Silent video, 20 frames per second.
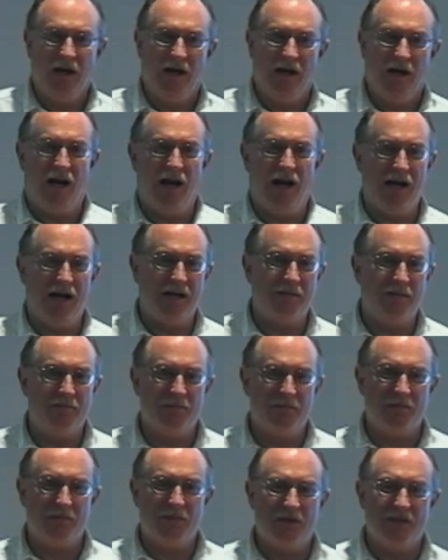Um,
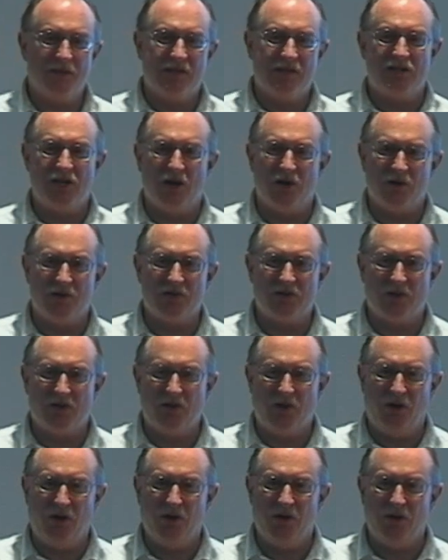so, so
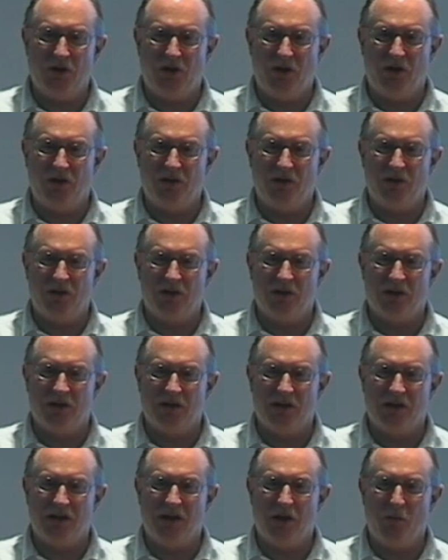they're, they're,
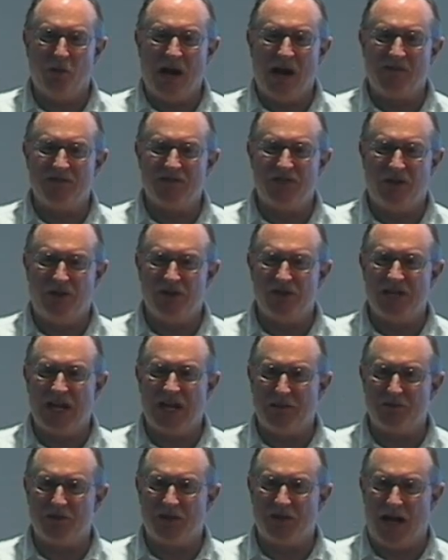you know, we have a serious
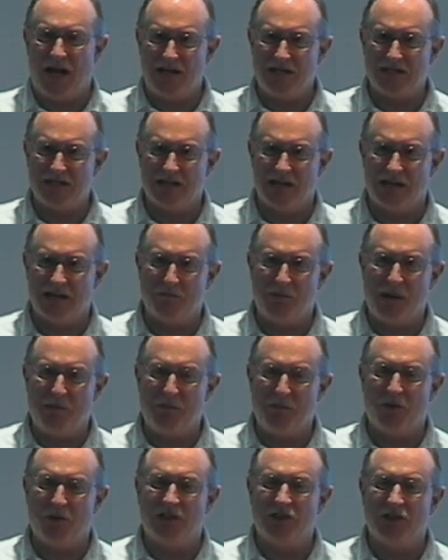games class, and
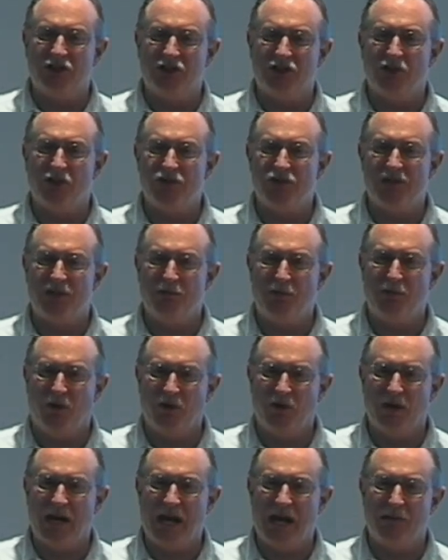people can choose to build
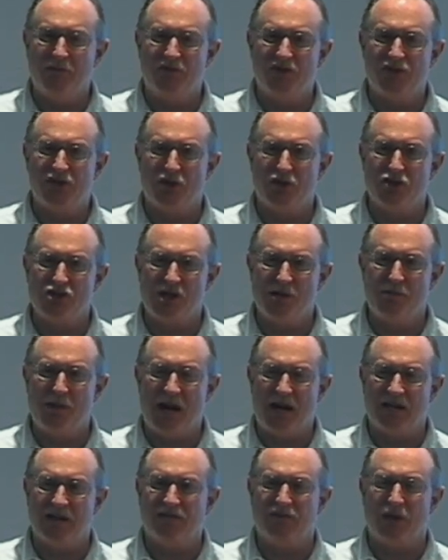a game for social
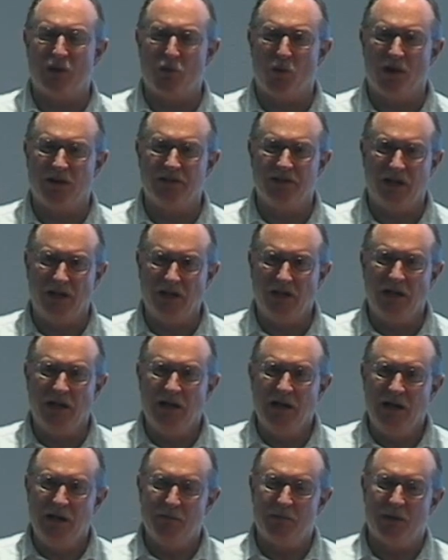impact if they want there.
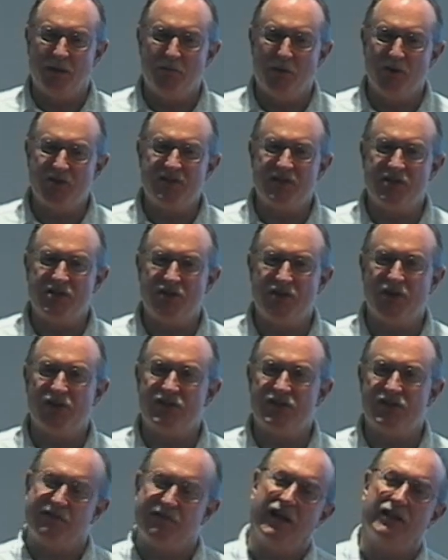But most of the students
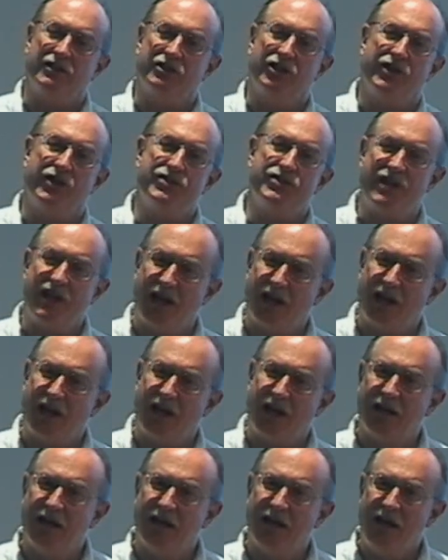have not chosen that.
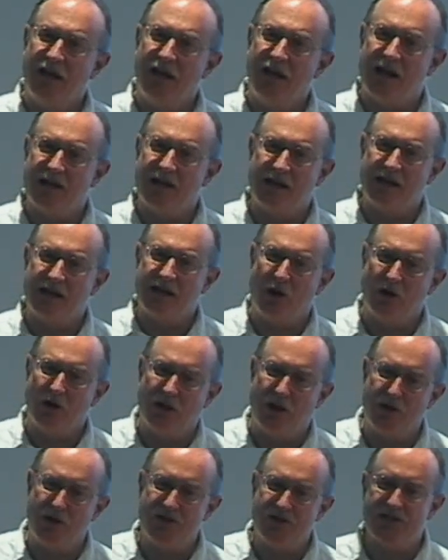I think the
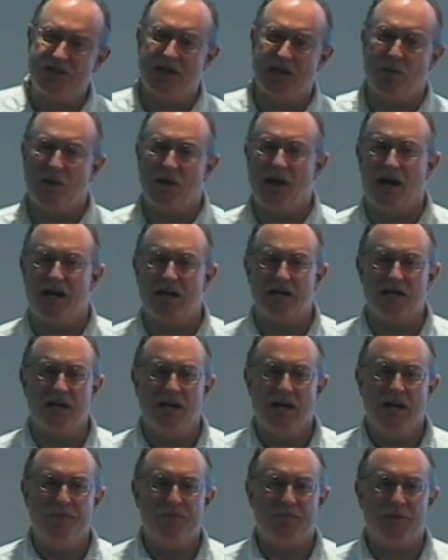closest thing we got
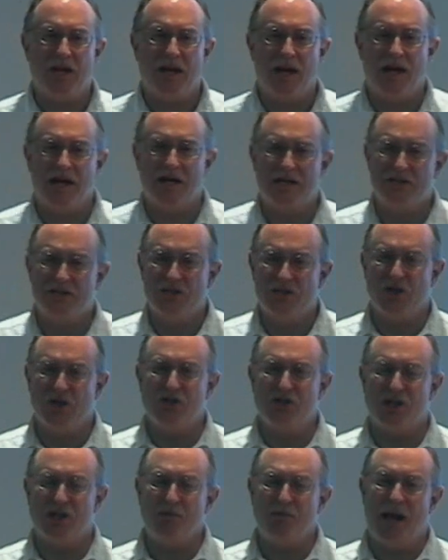uh, to
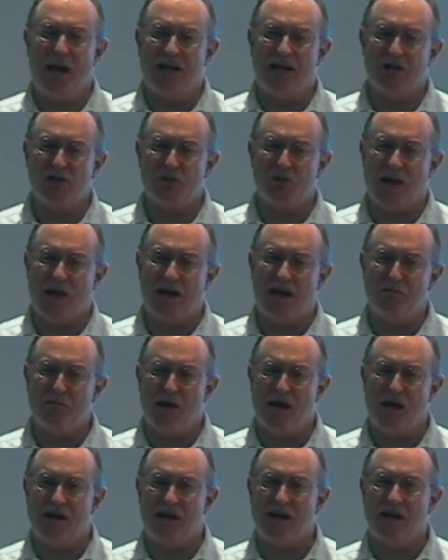social impact is we had
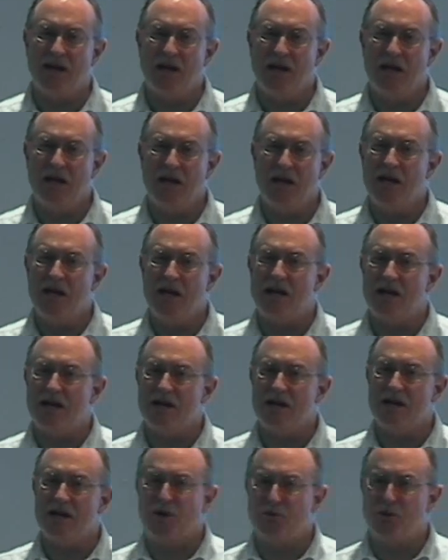money.
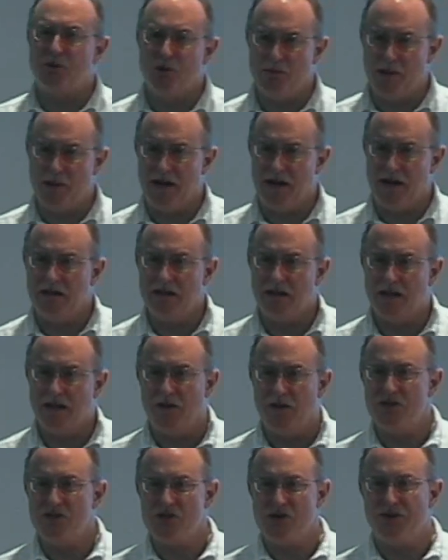Uh, from Humana, a
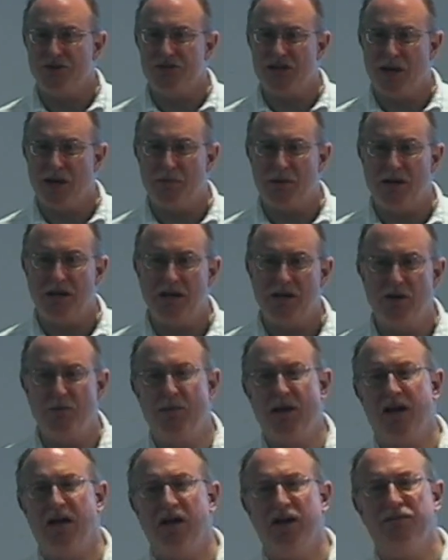health insurance company,
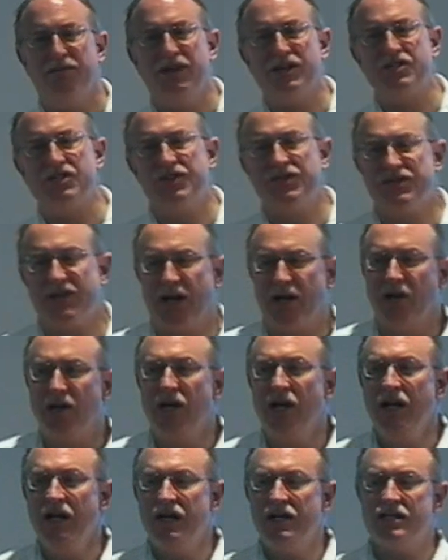Humana Innovation Center,
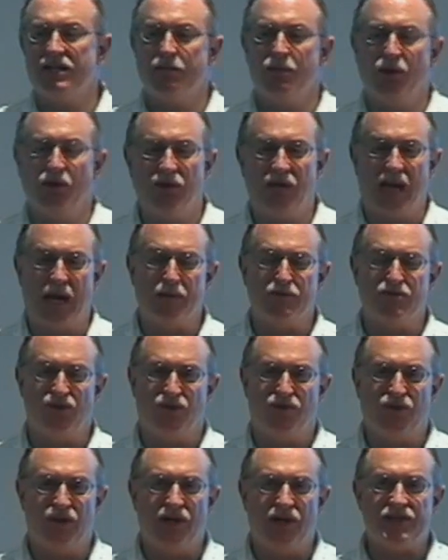to build games for
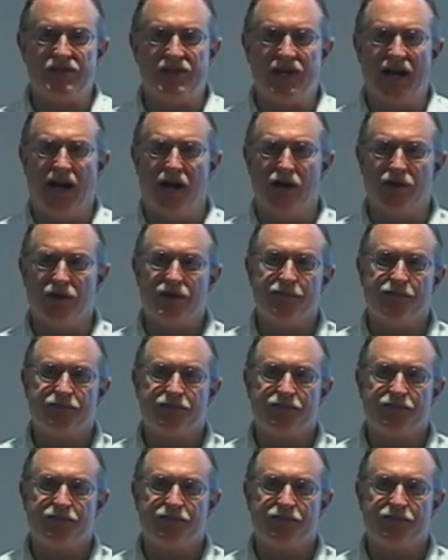fitness and health.